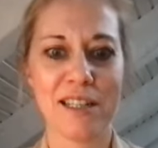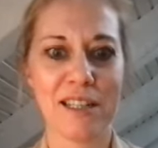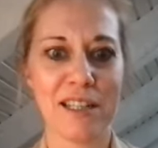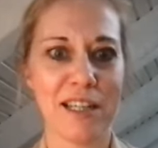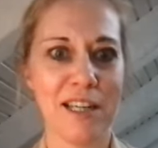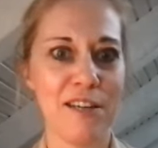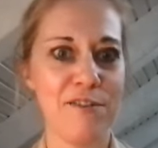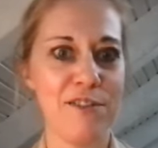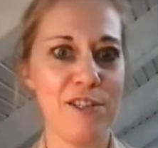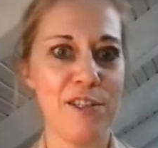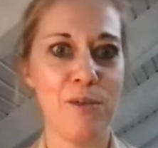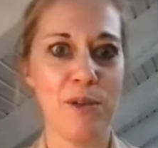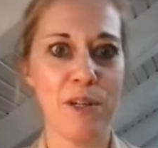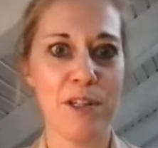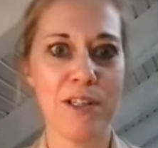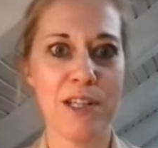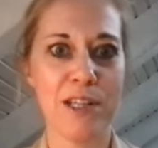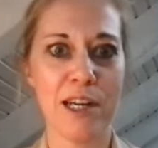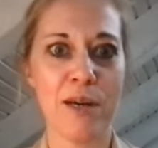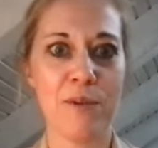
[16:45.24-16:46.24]
If you want to
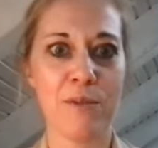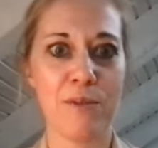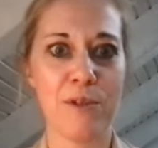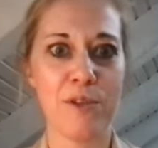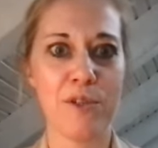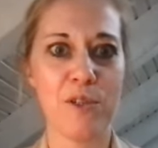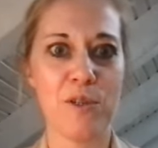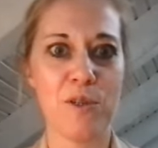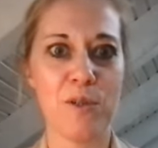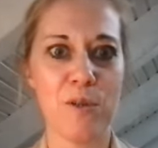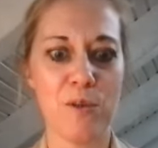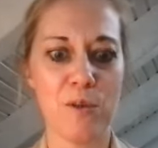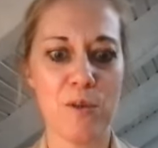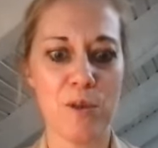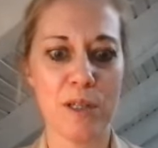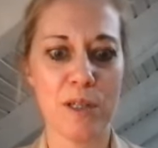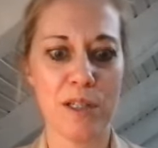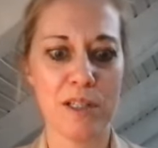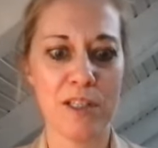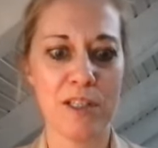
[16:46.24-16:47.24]
sign up
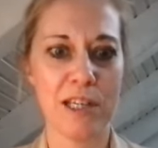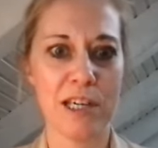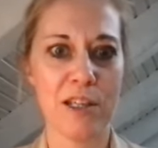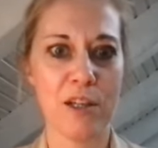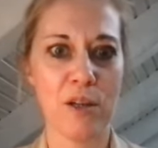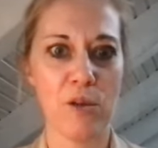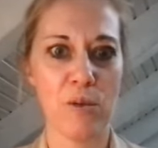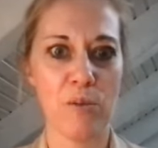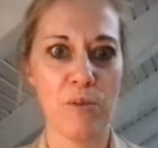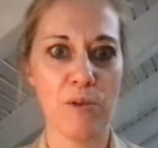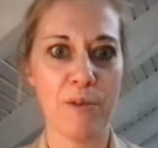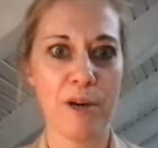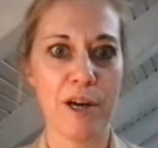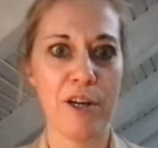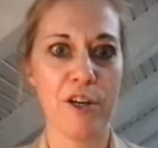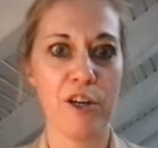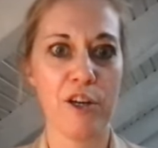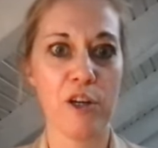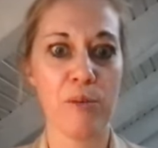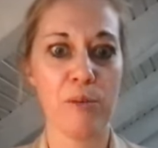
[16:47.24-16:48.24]
to stay in the loop
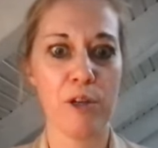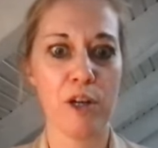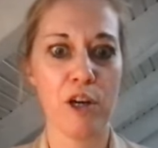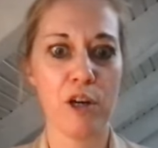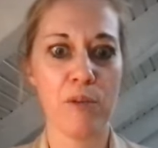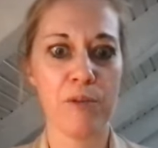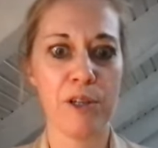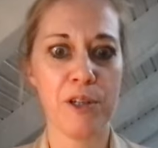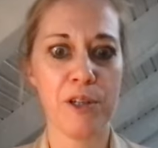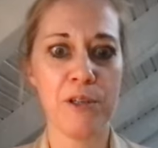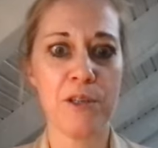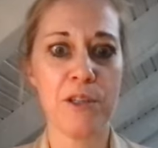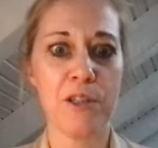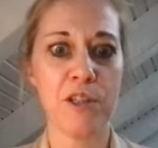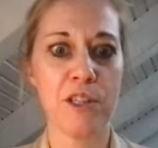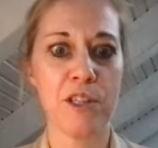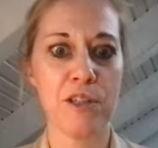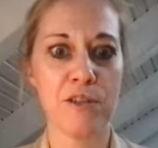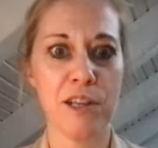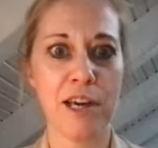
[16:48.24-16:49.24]
about our blog posts, you
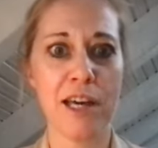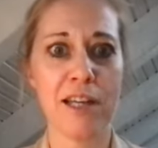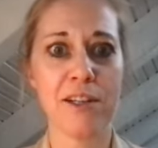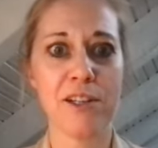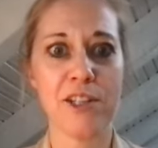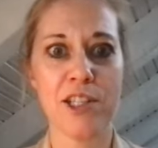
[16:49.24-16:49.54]
could do that.